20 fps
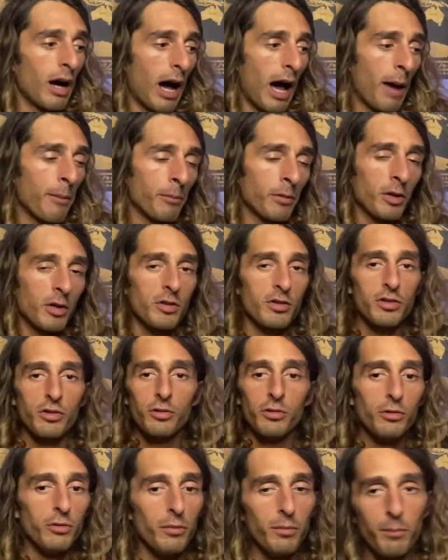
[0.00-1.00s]
I'm gonna
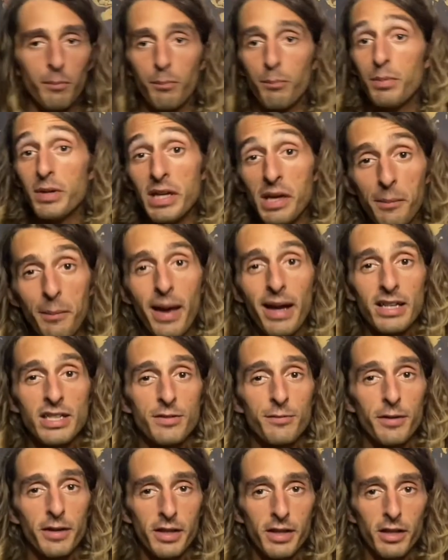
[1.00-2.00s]
do BMX
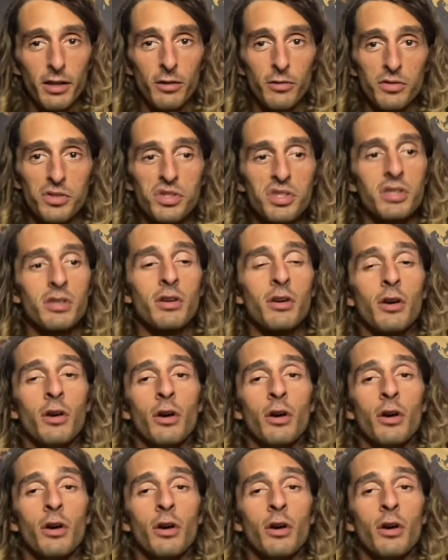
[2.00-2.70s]
videos.